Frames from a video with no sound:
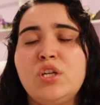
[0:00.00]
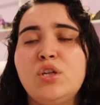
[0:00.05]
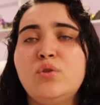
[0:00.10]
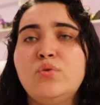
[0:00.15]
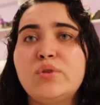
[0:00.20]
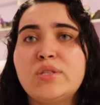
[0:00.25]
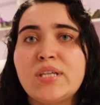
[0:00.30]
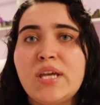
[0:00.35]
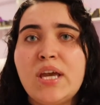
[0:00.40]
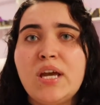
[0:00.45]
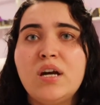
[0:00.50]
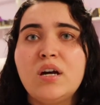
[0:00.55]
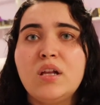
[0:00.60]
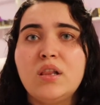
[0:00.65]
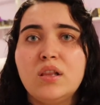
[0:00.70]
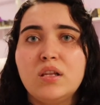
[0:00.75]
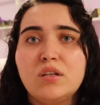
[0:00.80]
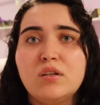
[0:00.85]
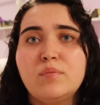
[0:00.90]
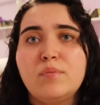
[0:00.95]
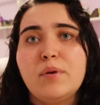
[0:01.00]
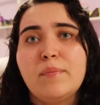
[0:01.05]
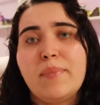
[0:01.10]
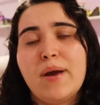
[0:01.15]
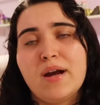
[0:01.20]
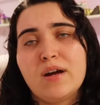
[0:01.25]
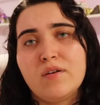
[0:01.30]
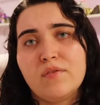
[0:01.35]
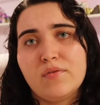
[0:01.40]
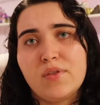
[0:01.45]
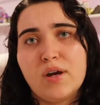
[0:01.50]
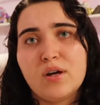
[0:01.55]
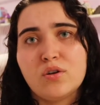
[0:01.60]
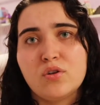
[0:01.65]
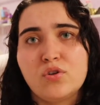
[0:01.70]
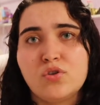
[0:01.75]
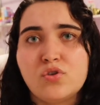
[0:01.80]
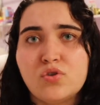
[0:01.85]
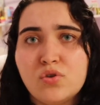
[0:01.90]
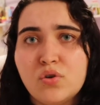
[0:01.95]
you take a little bit back of that
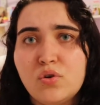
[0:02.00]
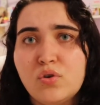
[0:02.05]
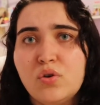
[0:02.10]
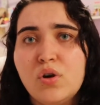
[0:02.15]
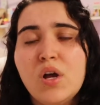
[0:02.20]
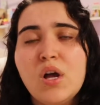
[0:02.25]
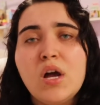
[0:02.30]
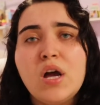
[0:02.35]
control.